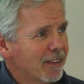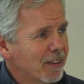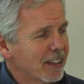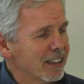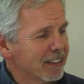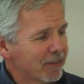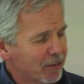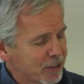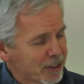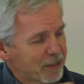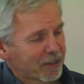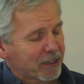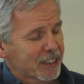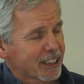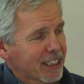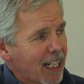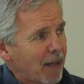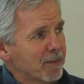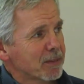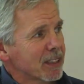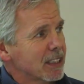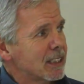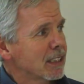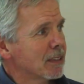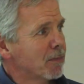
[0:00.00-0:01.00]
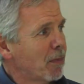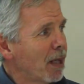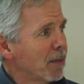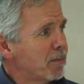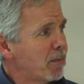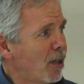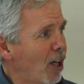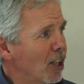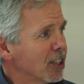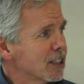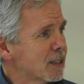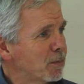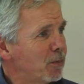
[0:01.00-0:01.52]
it was stamped into my
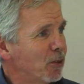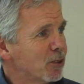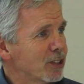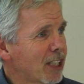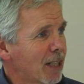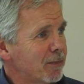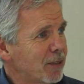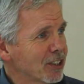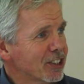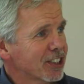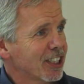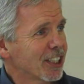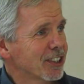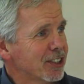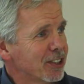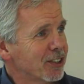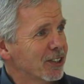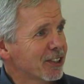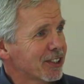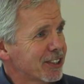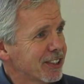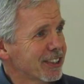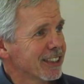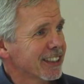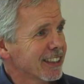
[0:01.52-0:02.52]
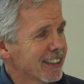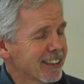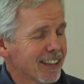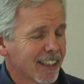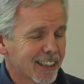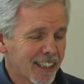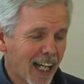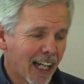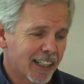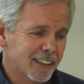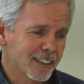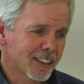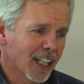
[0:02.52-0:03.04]
passport how much I took,
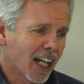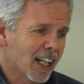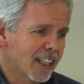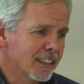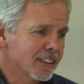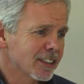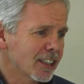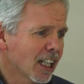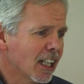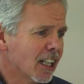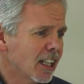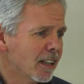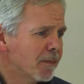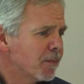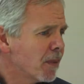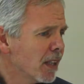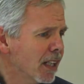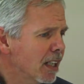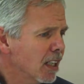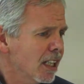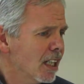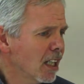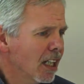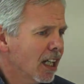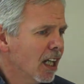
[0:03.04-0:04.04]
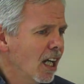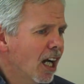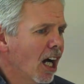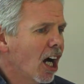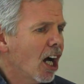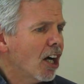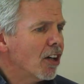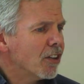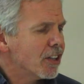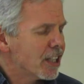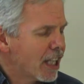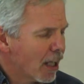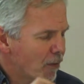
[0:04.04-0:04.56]
and
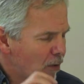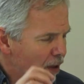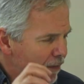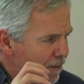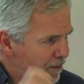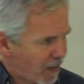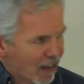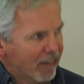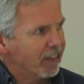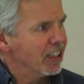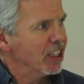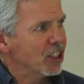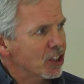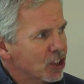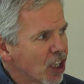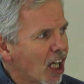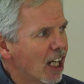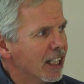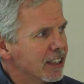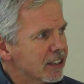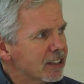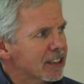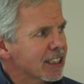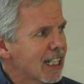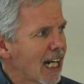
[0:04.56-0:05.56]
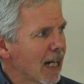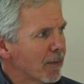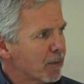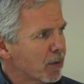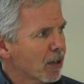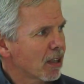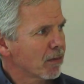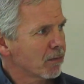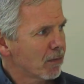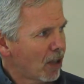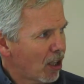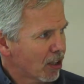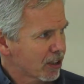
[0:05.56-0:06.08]
there were very tight
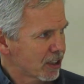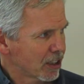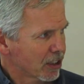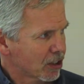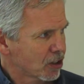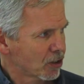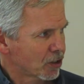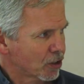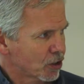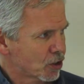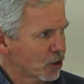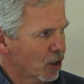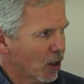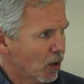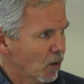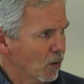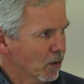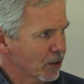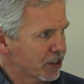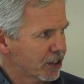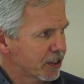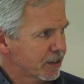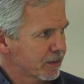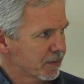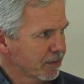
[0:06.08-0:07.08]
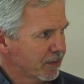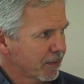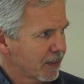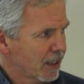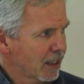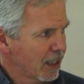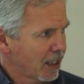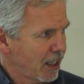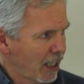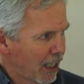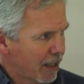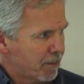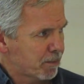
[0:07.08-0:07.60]
capital market controls
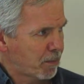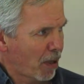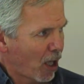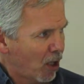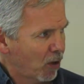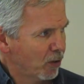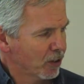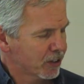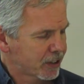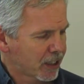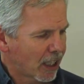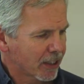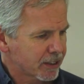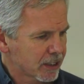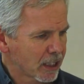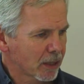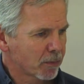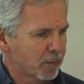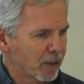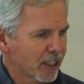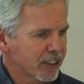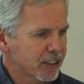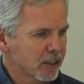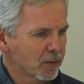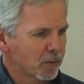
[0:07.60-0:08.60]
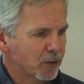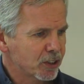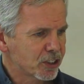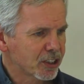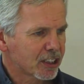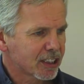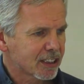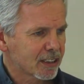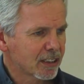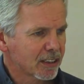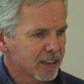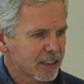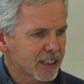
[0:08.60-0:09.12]
imposed under the Bretton
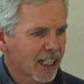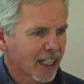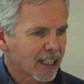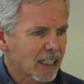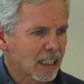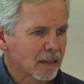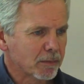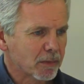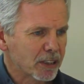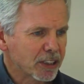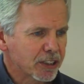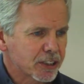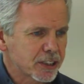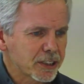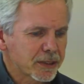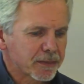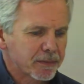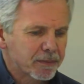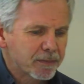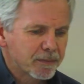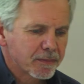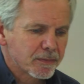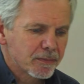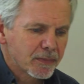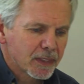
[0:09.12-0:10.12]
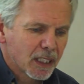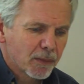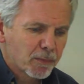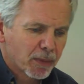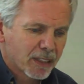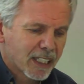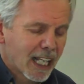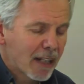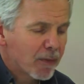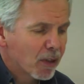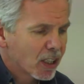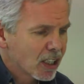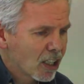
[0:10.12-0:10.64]
Woods settlement. But
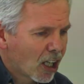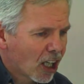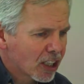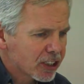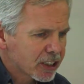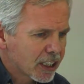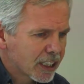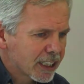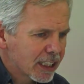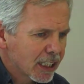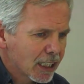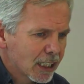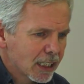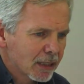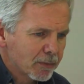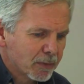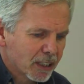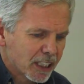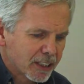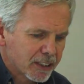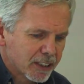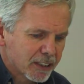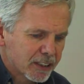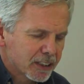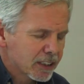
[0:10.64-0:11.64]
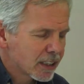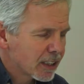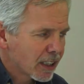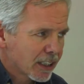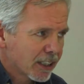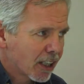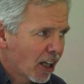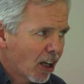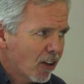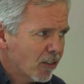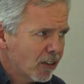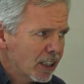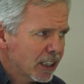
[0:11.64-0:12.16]
they were largely eliminated, and
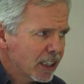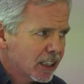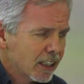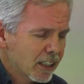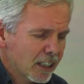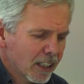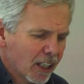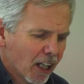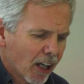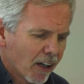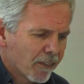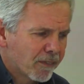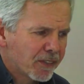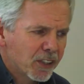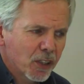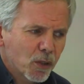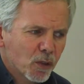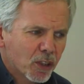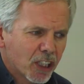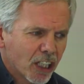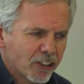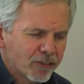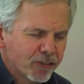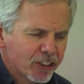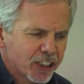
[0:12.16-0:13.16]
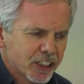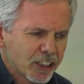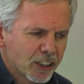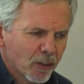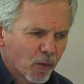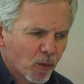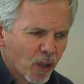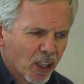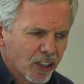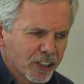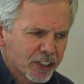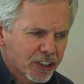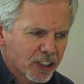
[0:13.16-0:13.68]
only a few countries in the
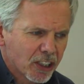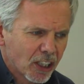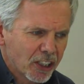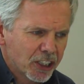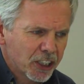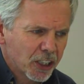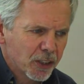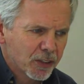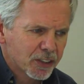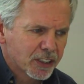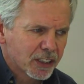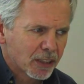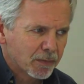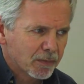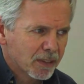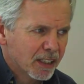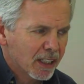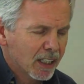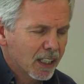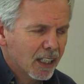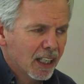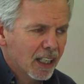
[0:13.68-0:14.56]
world still use them.